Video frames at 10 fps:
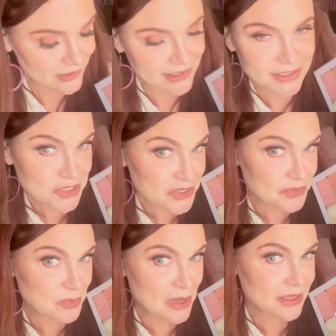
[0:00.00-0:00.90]
Let's use
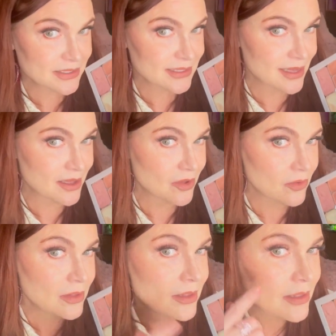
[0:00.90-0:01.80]

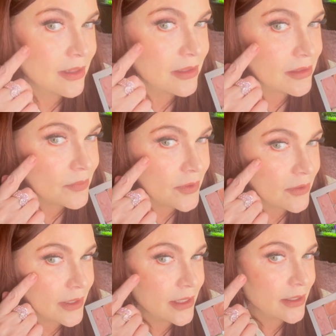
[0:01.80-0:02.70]
Moscow a little bit
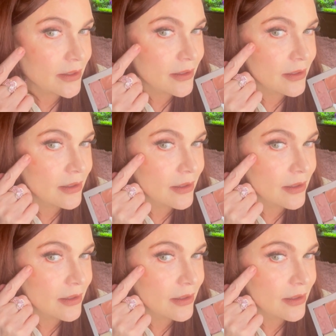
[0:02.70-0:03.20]
right here